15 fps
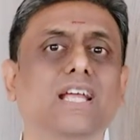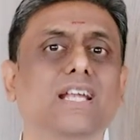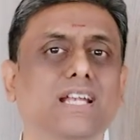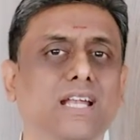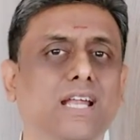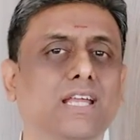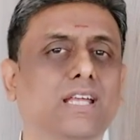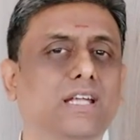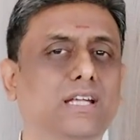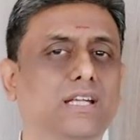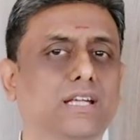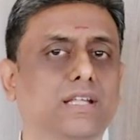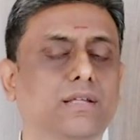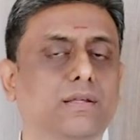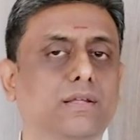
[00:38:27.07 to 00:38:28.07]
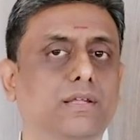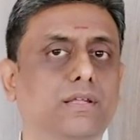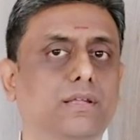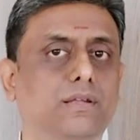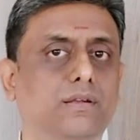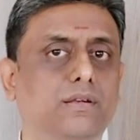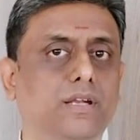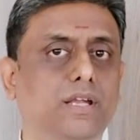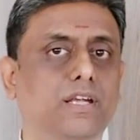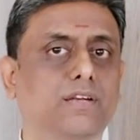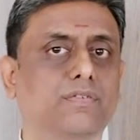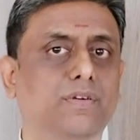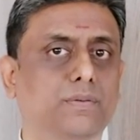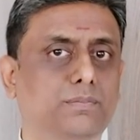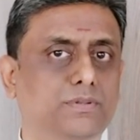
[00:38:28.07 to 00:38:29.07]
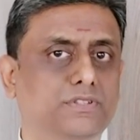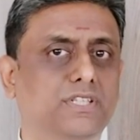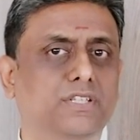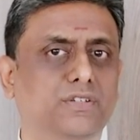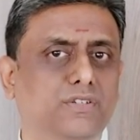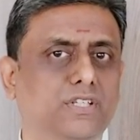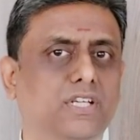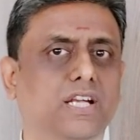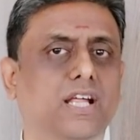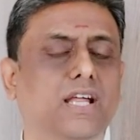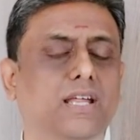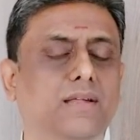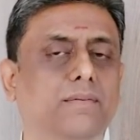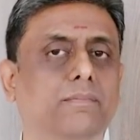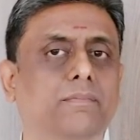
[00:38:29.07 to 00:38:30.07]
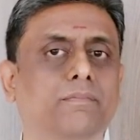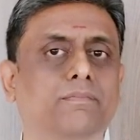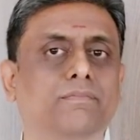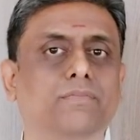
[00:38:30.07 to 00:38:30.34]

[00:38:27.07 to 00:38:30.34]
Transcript: 90-95% of the time,